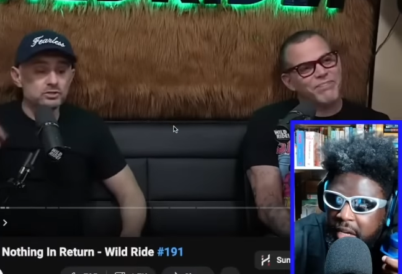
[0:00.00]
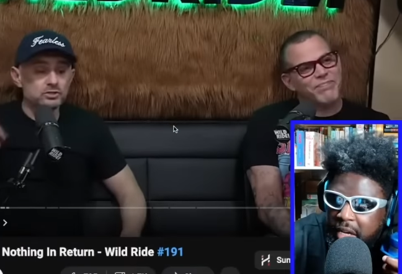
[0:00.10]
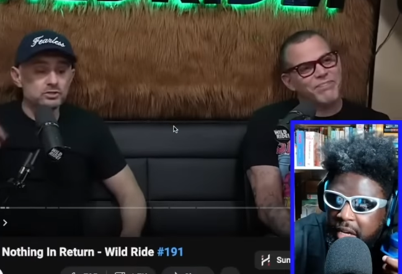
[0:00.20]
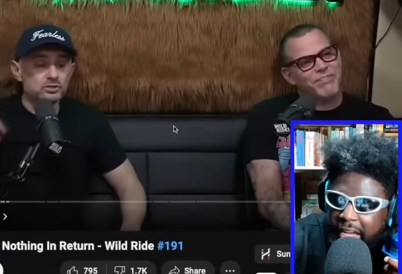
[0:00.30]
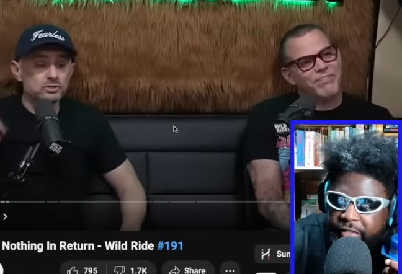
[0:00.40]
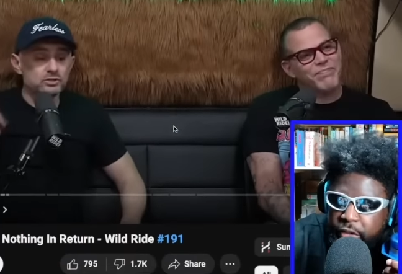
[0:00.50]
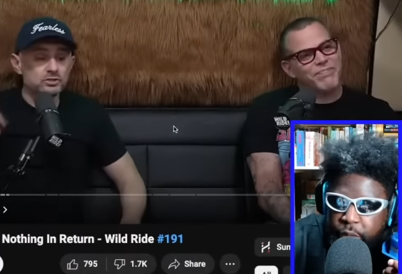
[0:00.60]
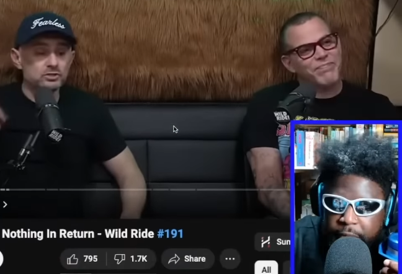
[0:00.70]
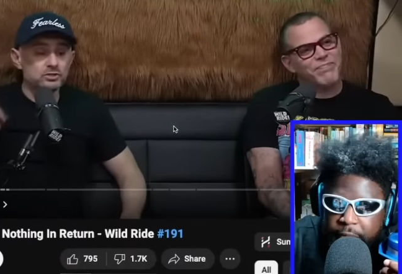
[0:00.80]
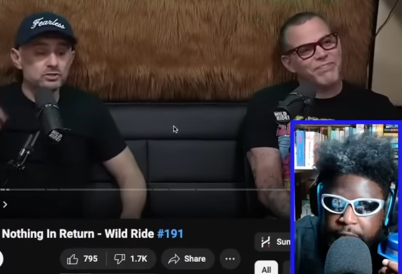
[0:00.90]
Speaker 1: I'd have to
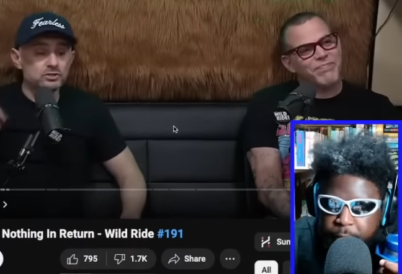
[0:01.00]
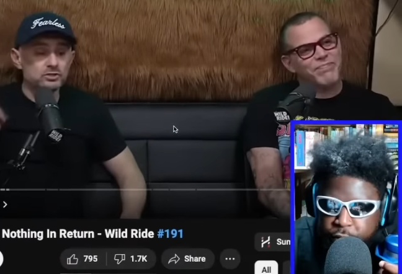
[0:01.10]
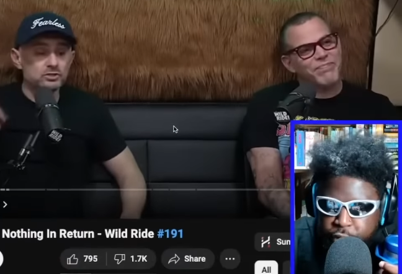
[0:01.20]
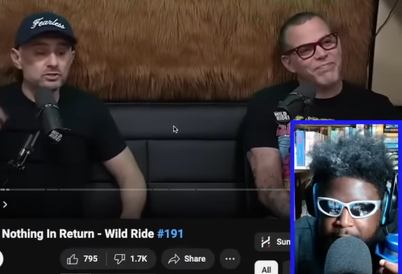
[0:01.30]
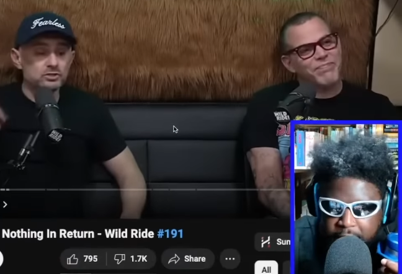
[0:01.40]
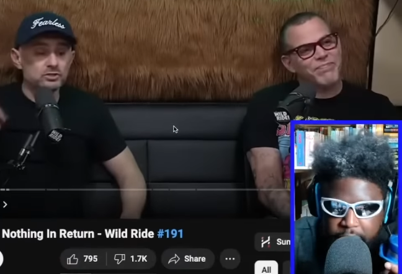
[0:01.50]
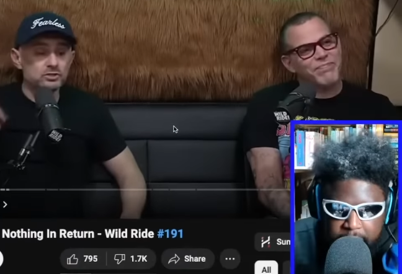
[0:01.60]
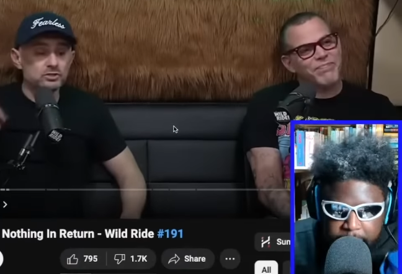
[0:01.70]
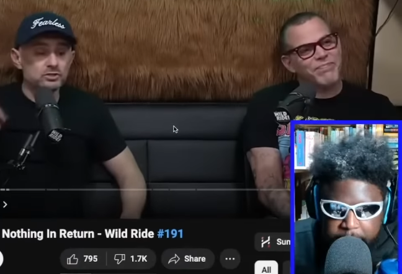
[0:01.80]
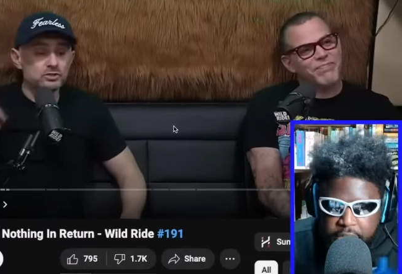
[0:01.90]
do a bit of a pushback on
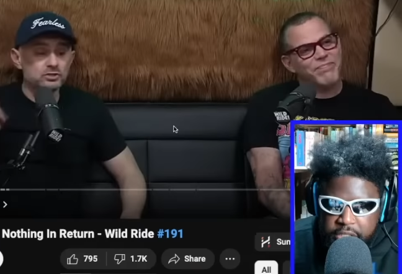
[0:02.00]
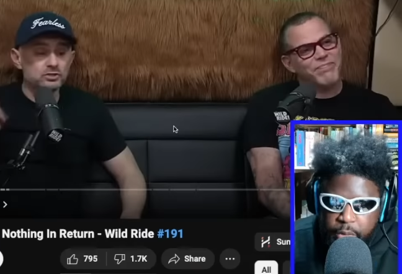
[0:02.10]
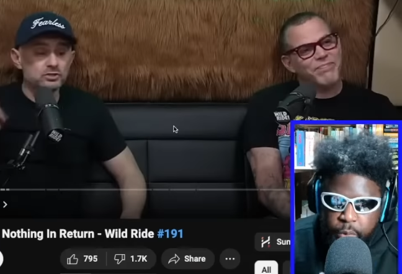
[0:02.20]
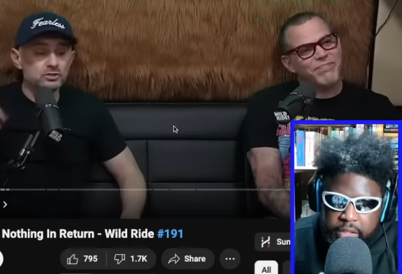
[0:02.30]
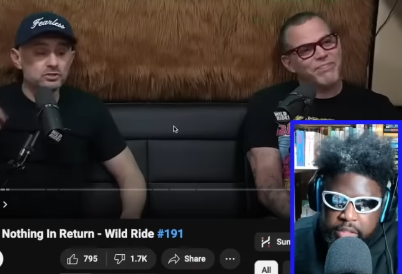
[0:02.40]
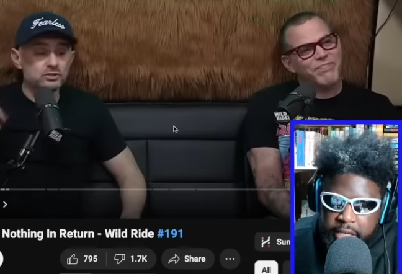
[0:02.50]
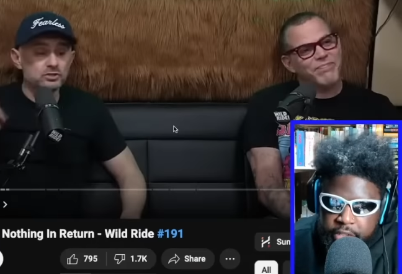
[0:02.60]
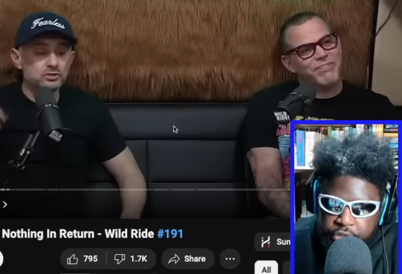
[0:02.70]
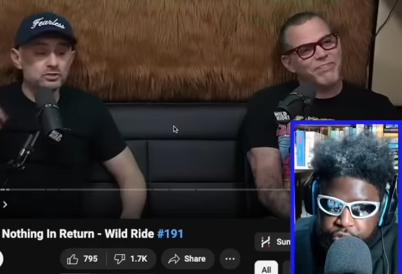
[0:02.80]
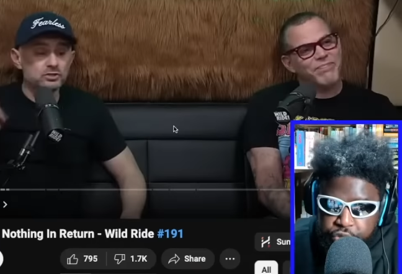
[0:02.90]
that, because I worked at a
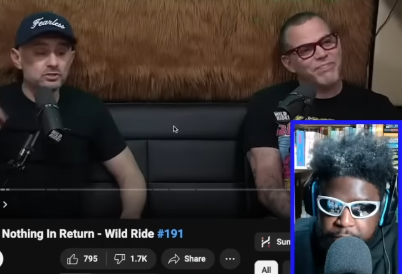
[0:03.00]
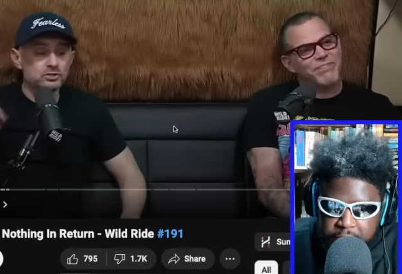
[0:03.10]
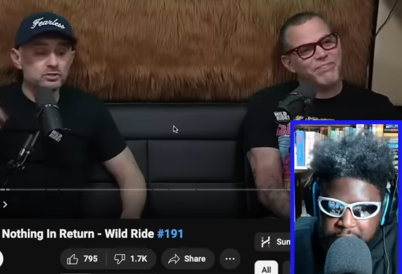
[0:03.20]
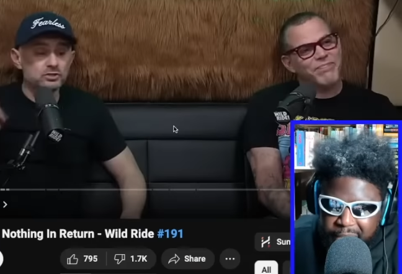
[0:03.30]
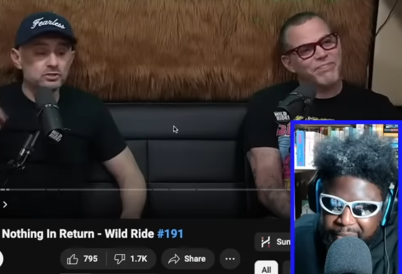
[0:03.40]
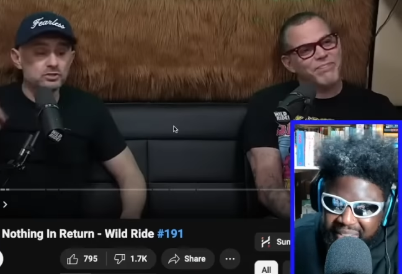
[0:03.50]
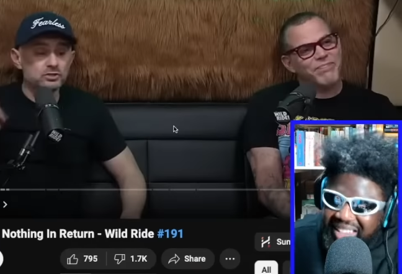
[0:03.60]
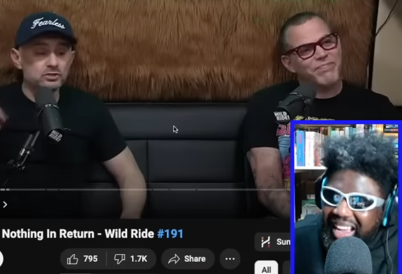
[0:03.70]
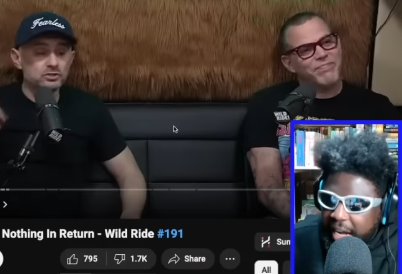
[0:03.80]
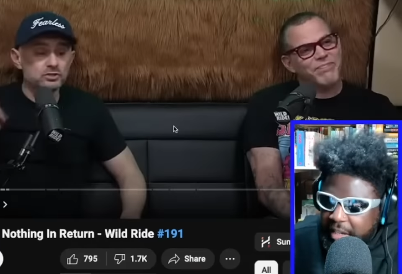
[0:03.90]
social media company,
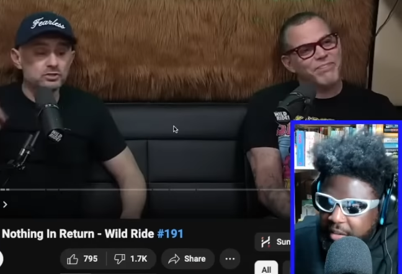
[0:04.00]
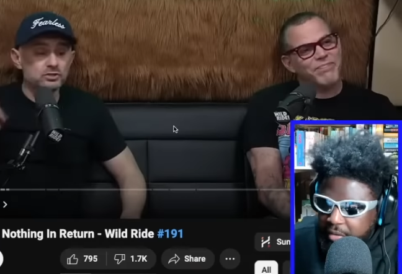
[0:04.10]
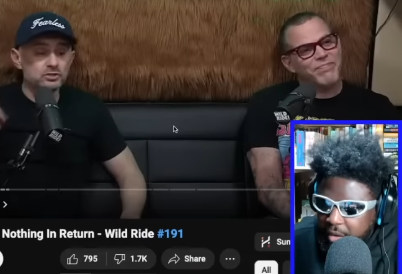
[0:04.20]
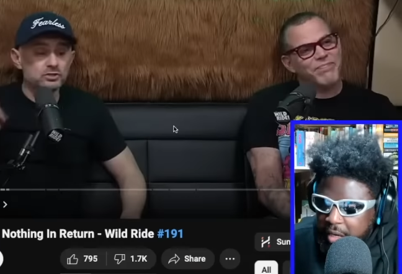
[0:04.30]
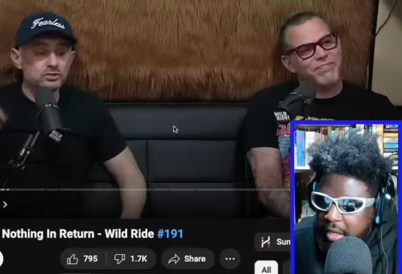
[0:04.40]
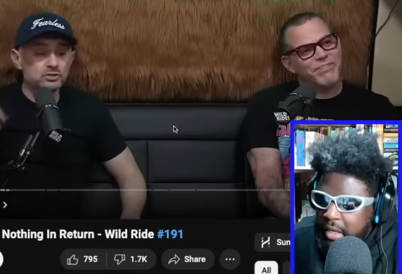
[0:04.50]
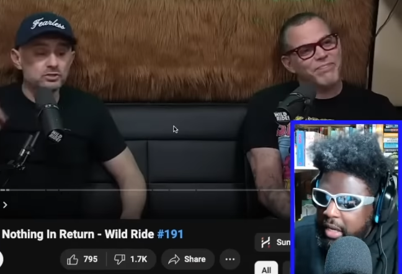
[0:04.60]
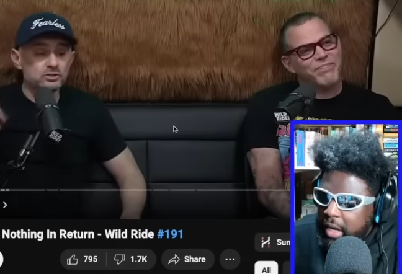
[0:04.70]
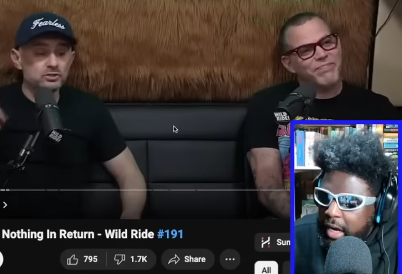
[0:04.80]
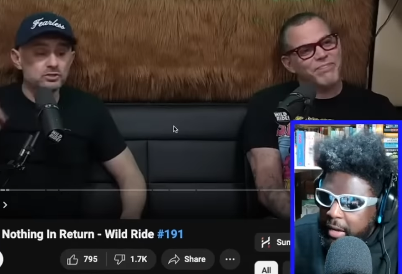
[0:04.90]
kind of, right?
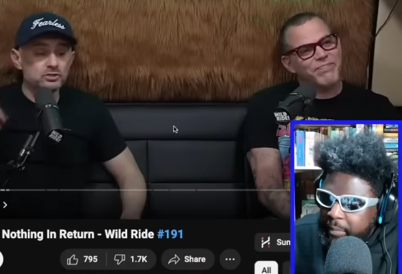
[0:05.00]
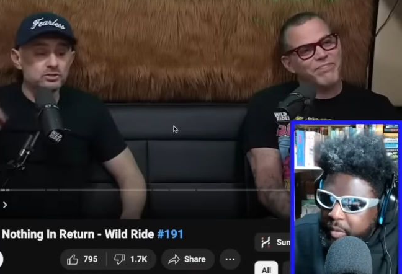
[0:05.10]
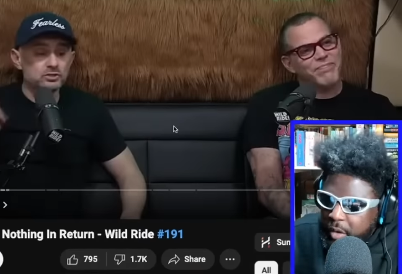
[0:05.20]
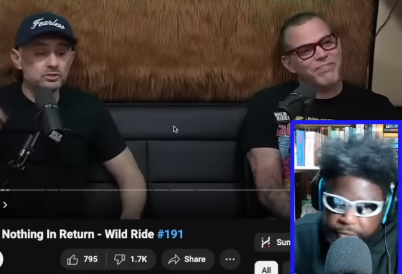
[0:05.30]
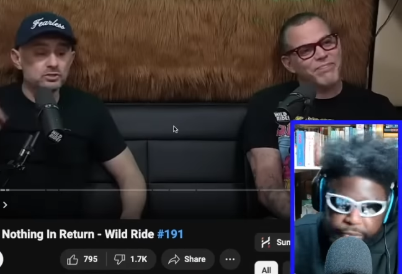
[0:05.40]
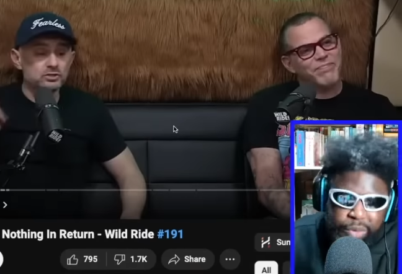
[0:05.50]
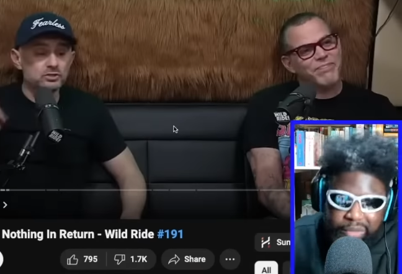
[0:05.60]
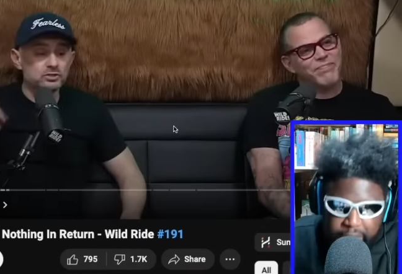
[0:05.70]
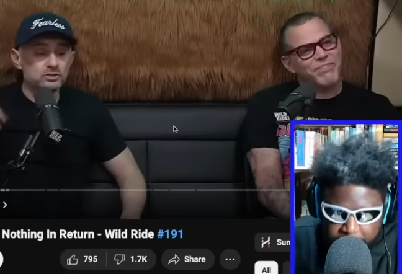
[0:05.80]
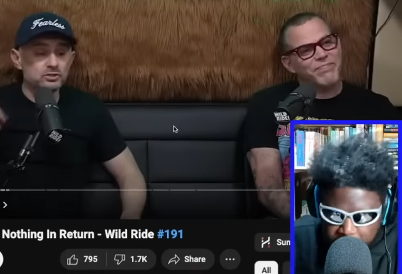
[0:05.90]
Um, a few
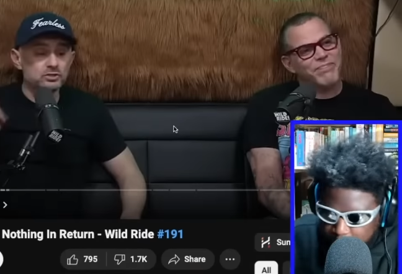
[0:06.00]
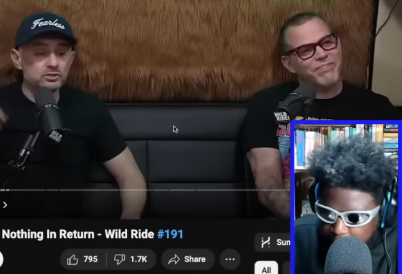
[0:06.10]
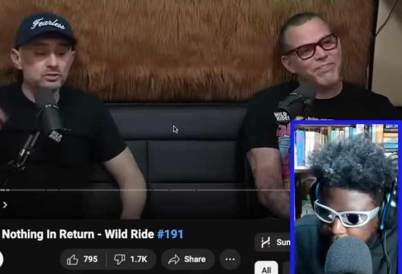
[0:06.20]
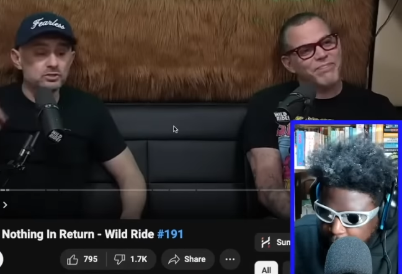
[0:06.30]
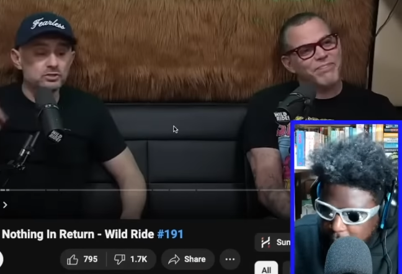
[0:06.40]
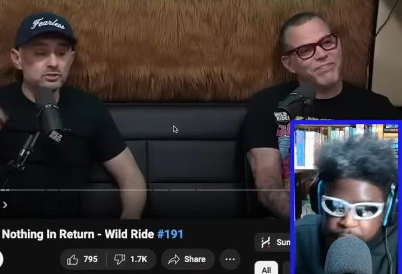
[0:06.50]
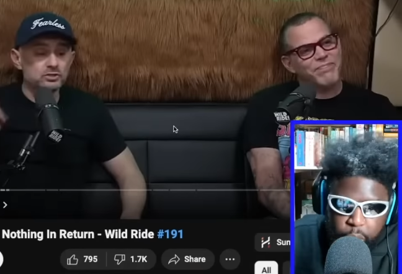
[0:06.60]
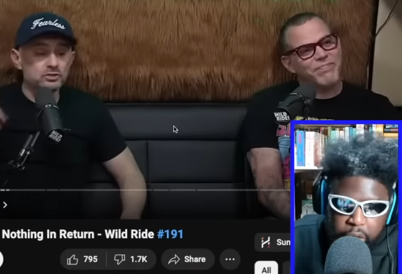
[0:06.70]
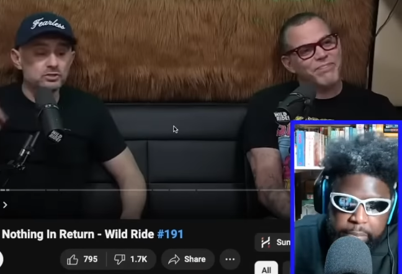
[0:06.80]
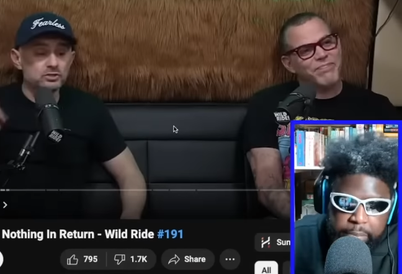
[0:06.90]
of them anyway, one
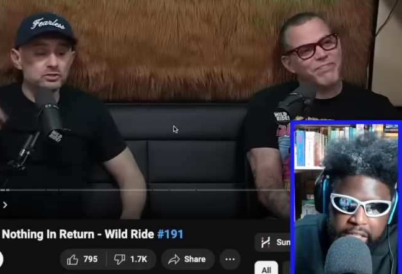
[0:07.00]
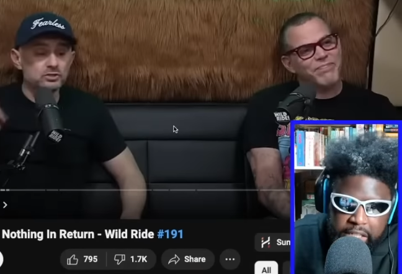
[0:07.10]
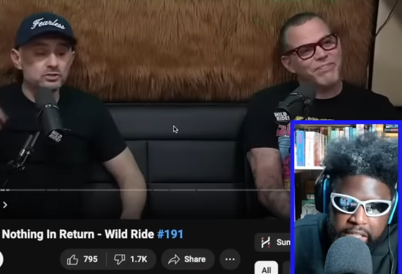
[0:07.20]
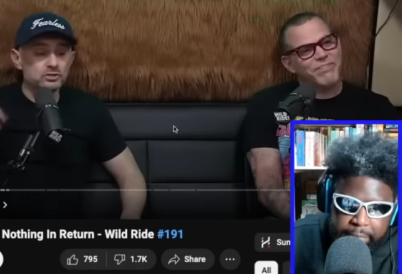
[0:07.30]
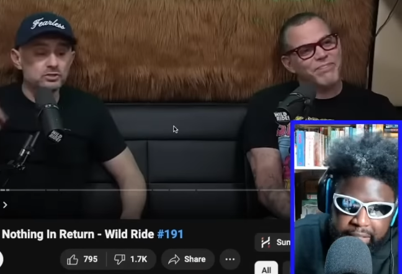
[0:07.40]
one in particular being